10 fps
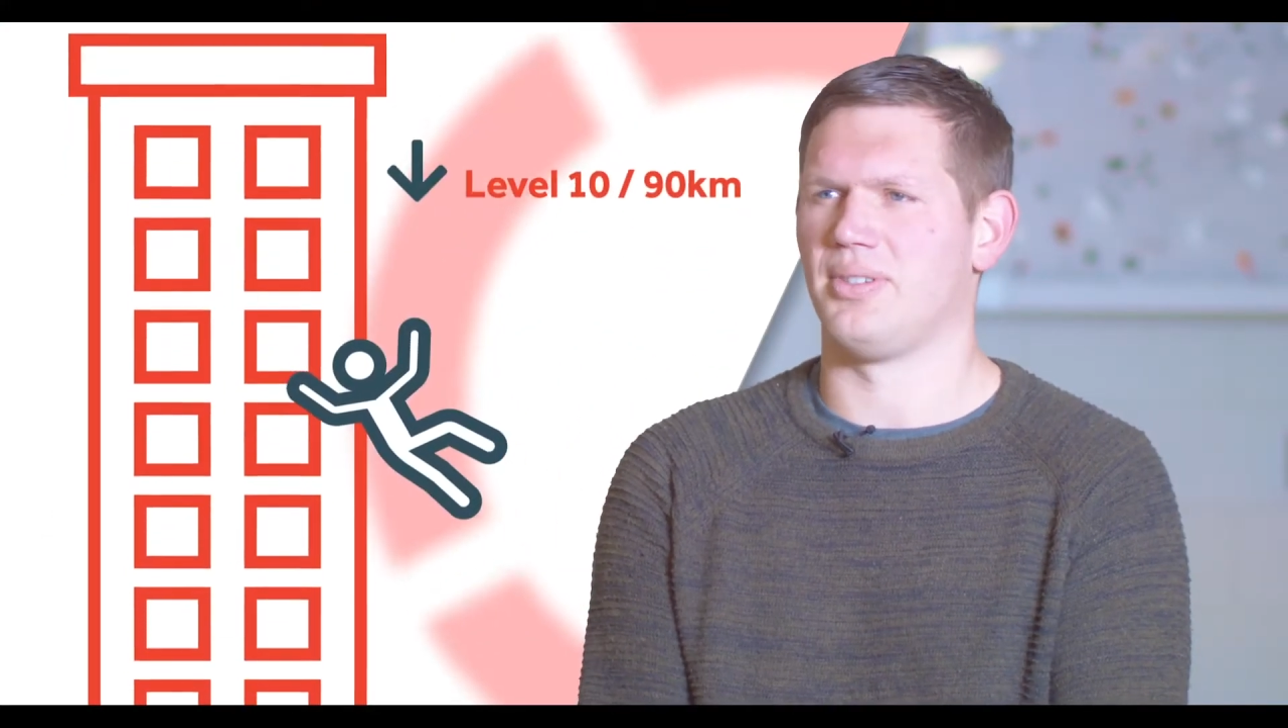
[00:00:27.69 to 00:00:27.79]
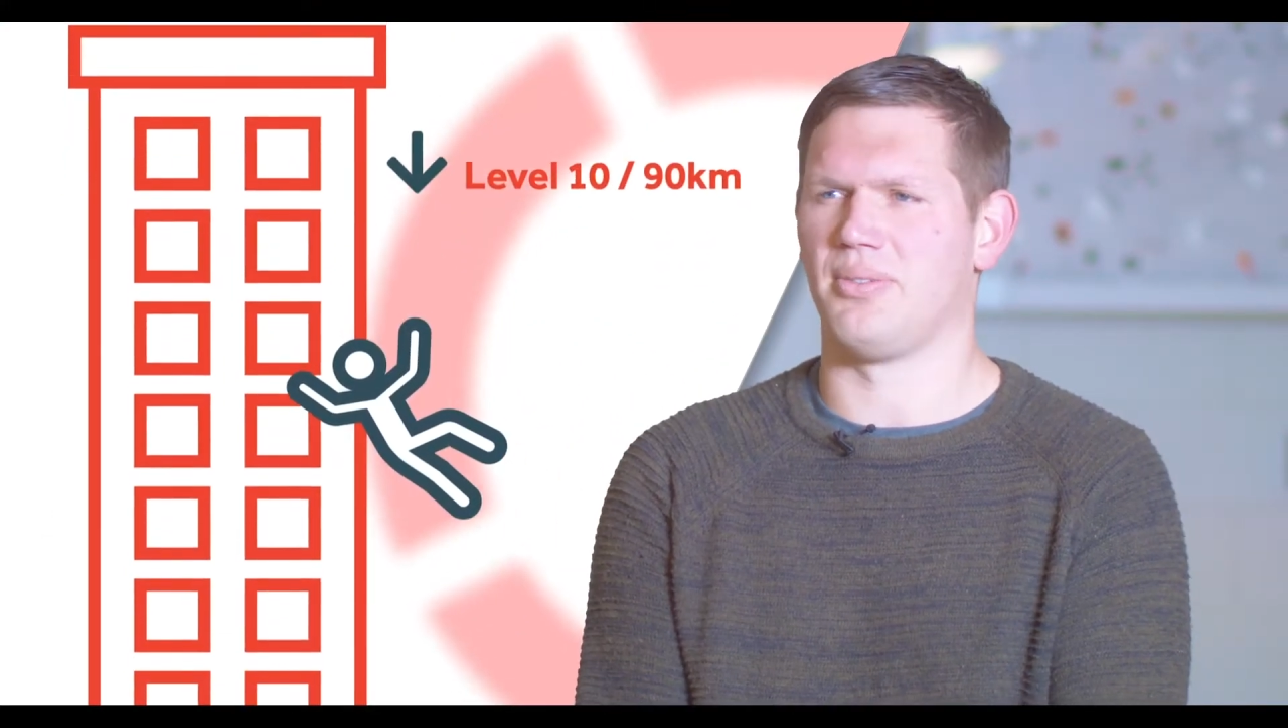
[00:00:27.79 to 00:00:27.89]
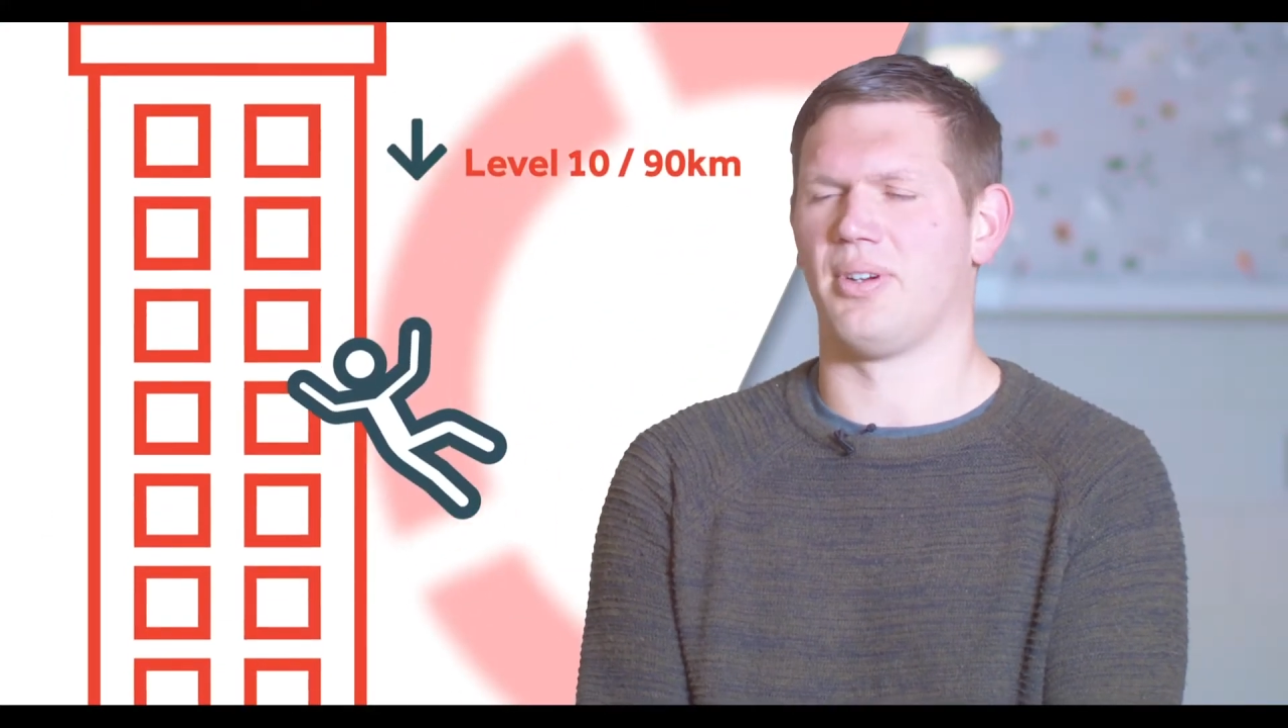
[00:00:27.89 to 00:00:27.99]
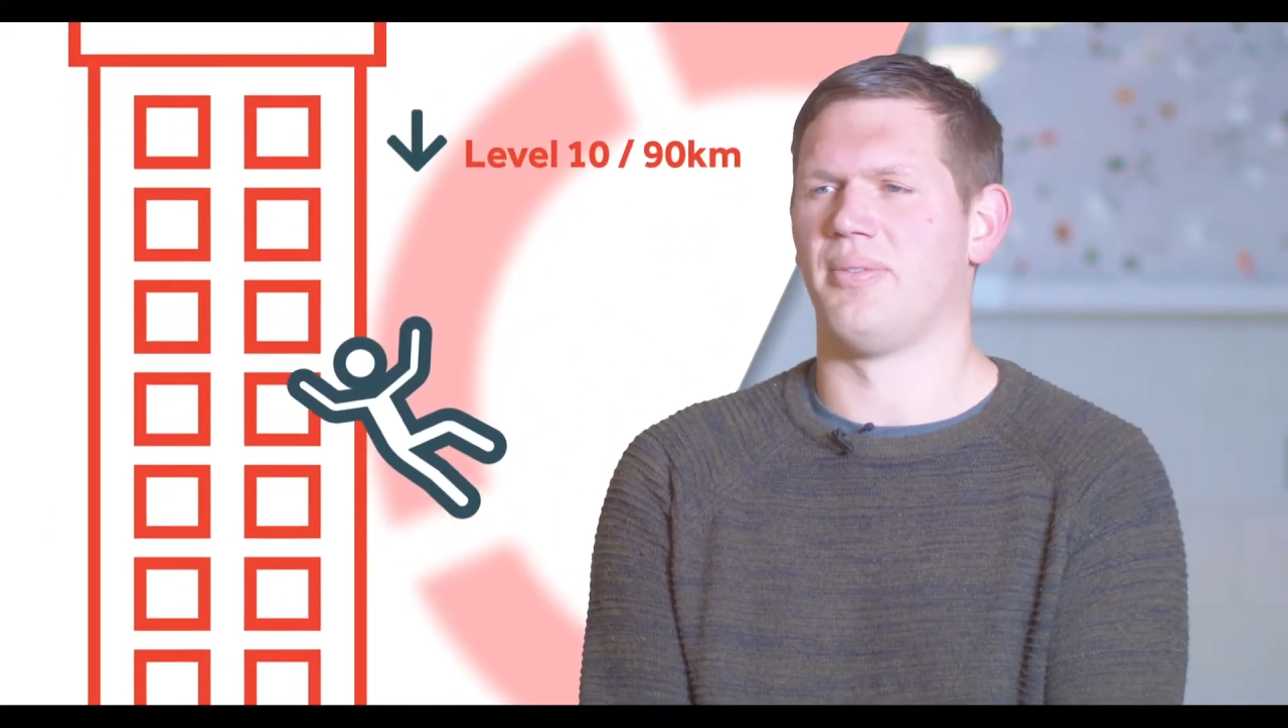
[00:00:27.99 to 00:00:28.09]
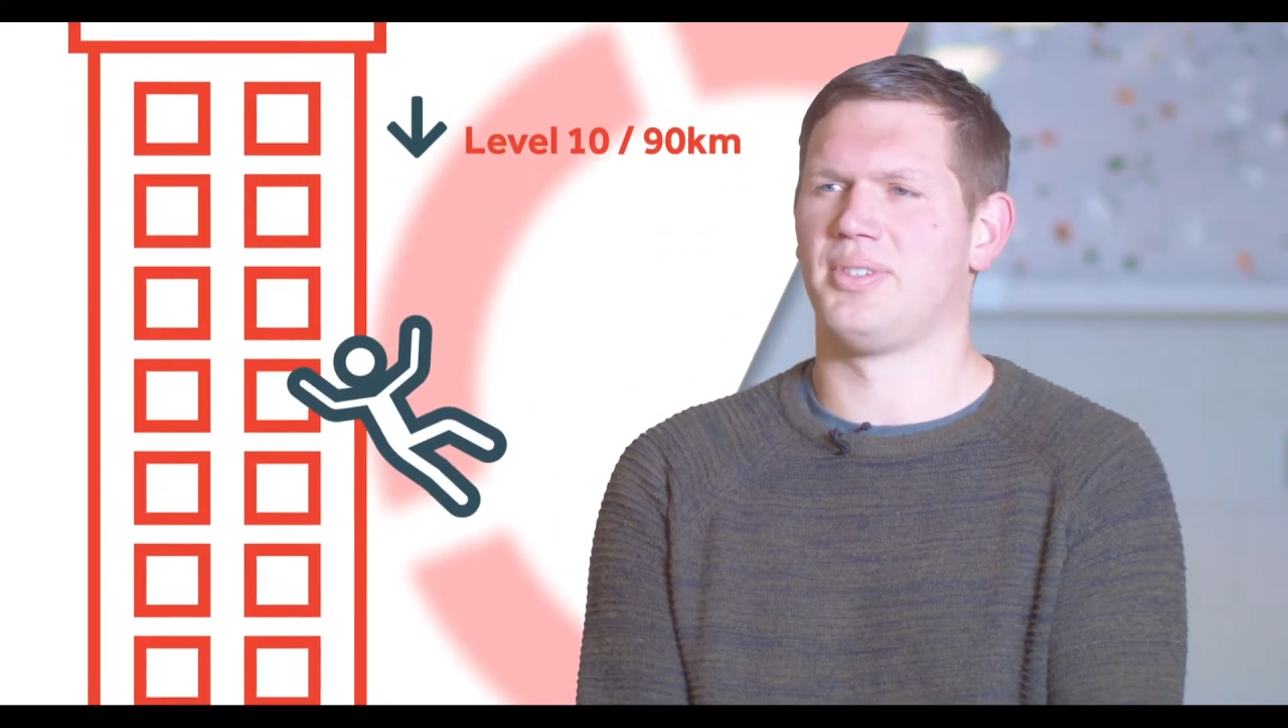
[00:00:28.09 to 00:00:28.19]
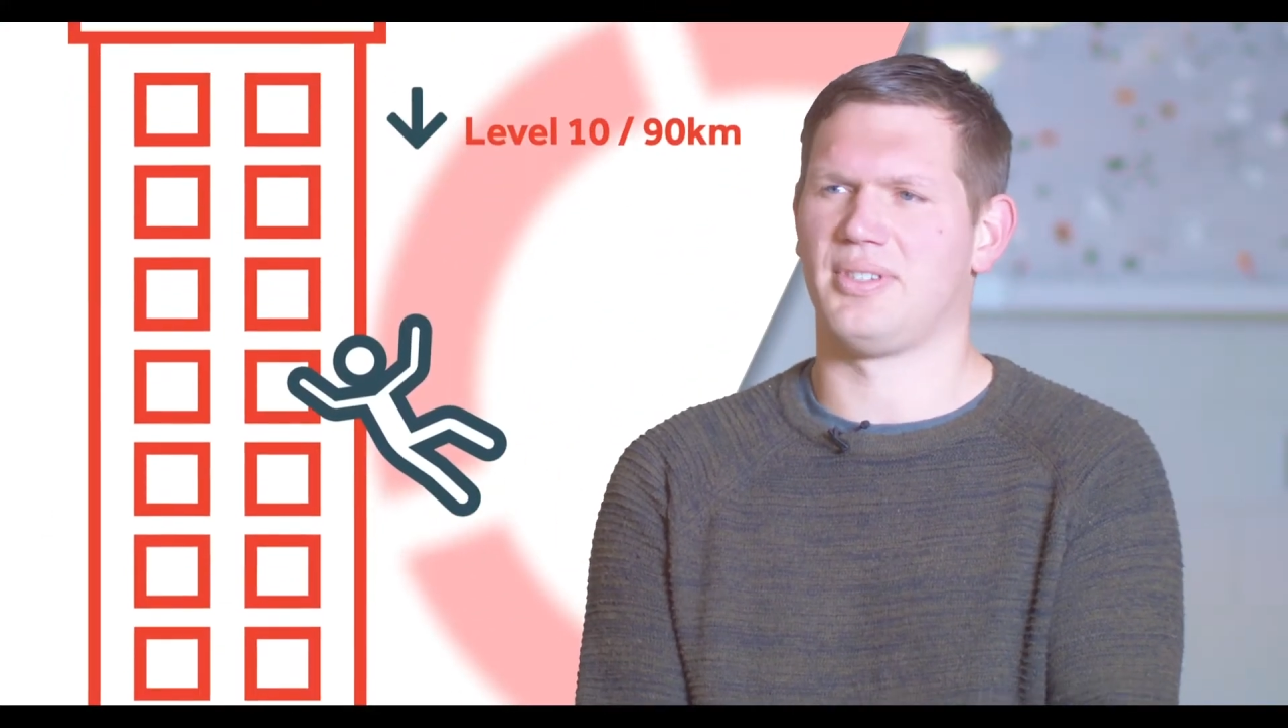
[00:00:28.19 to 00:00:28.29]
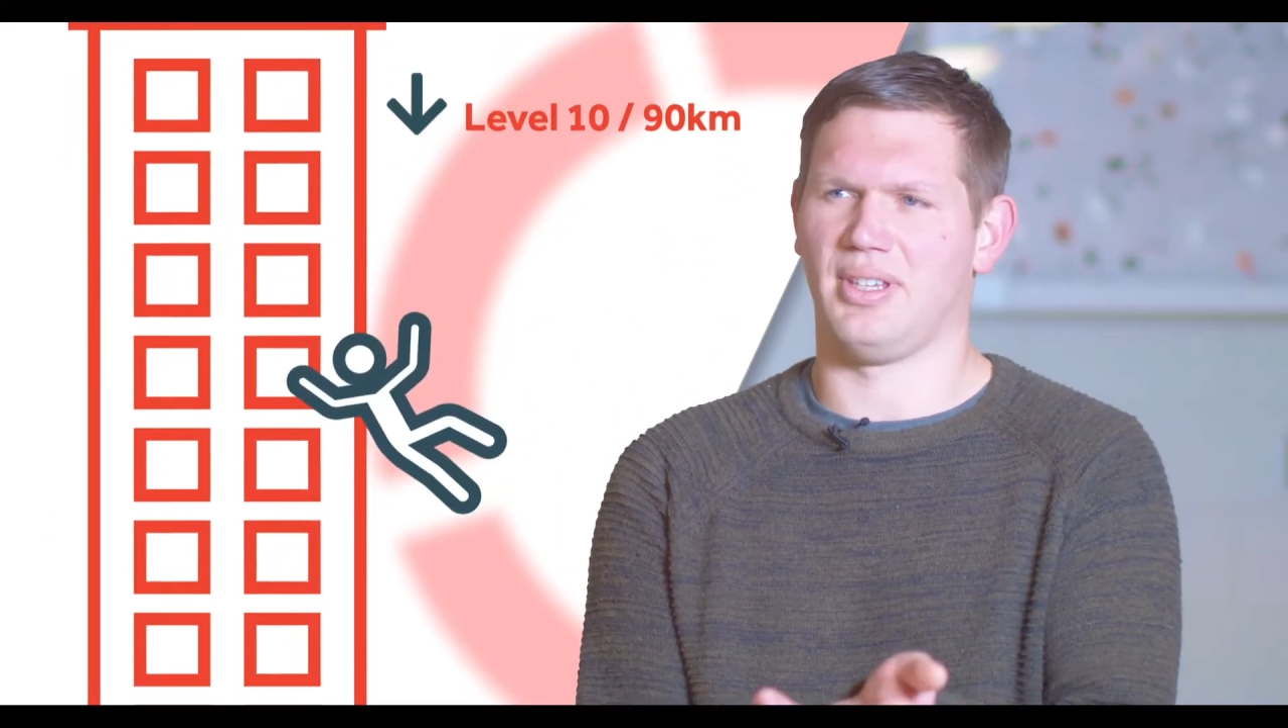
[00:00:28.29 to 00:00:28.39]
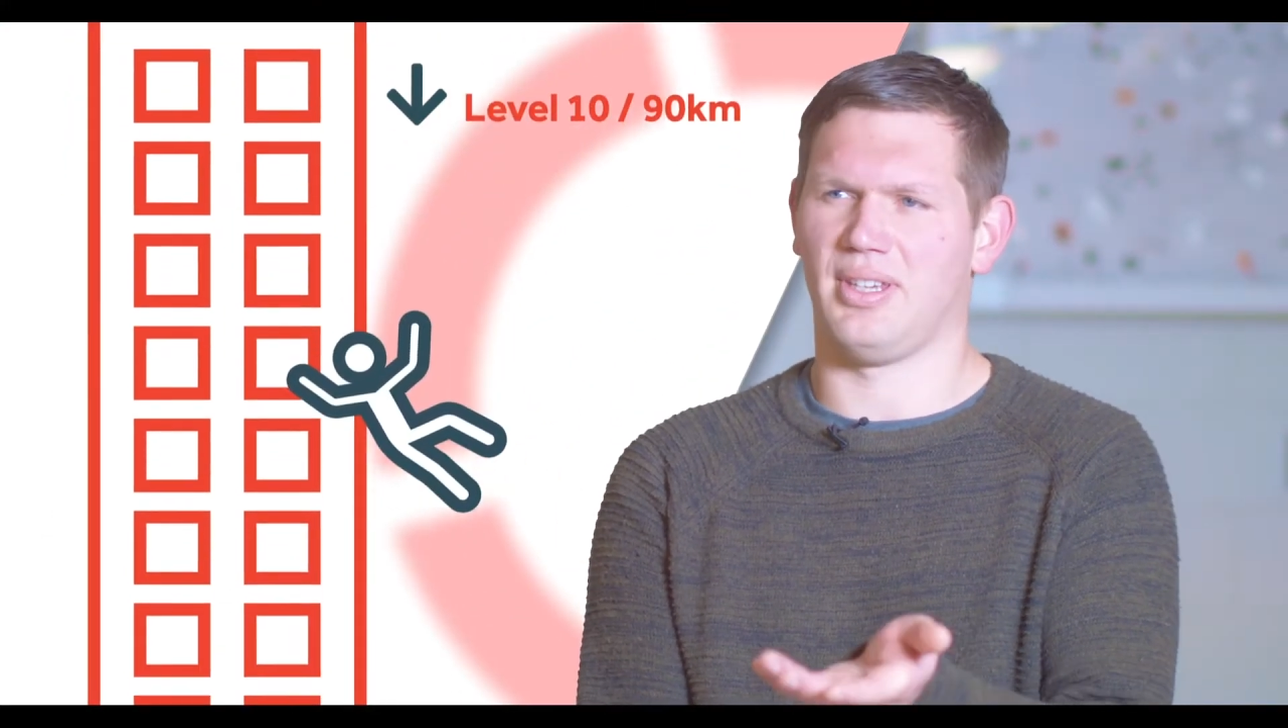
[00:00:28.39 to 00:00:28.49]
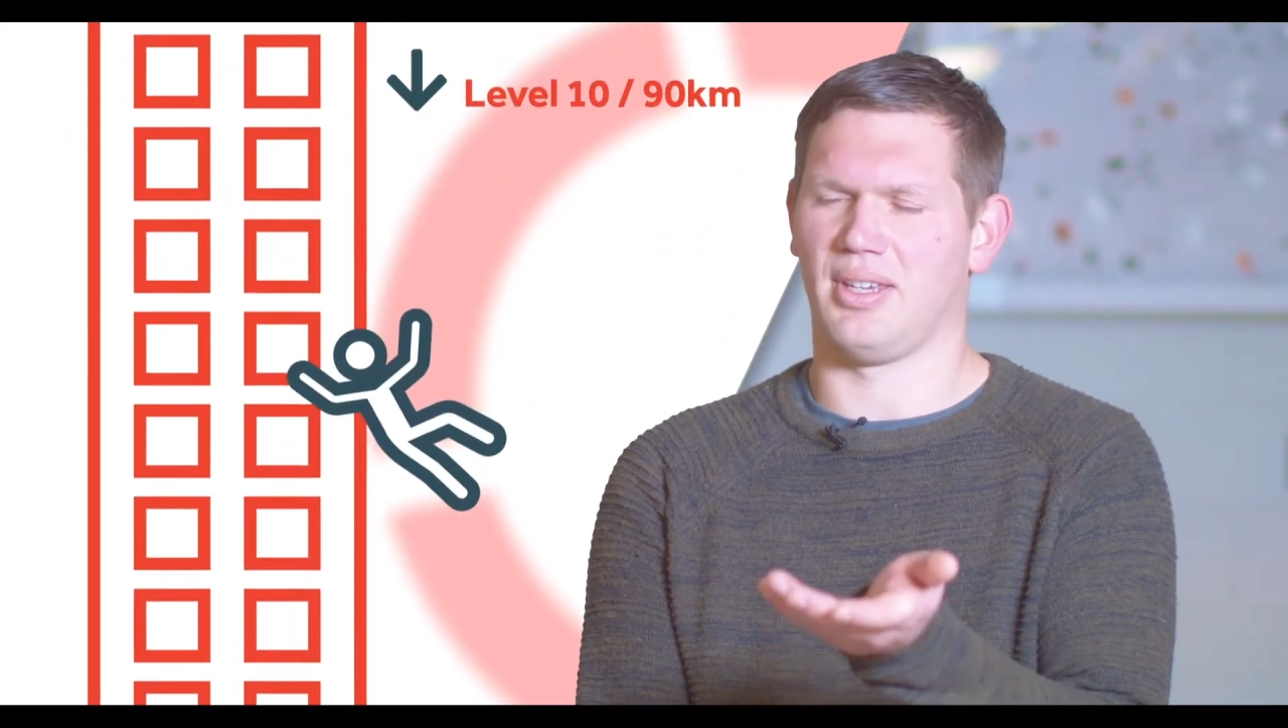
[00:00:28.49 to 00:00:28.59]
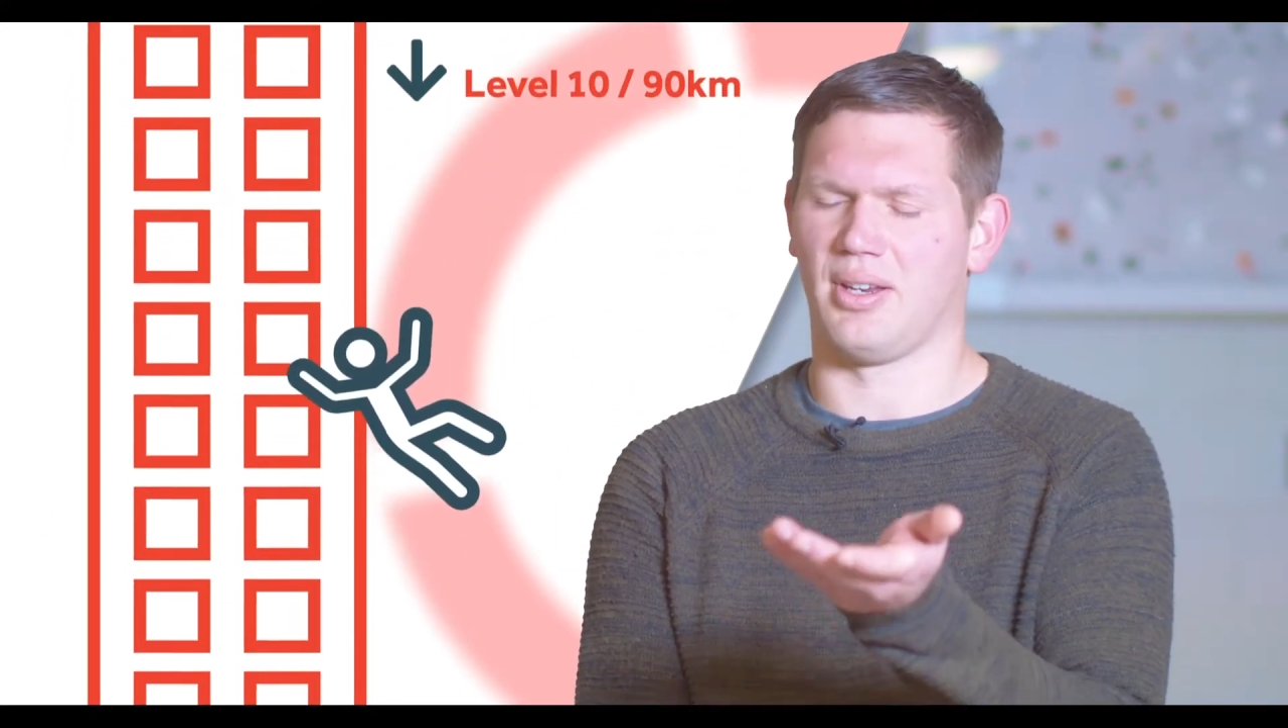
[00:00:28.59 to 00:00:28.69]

you're obviously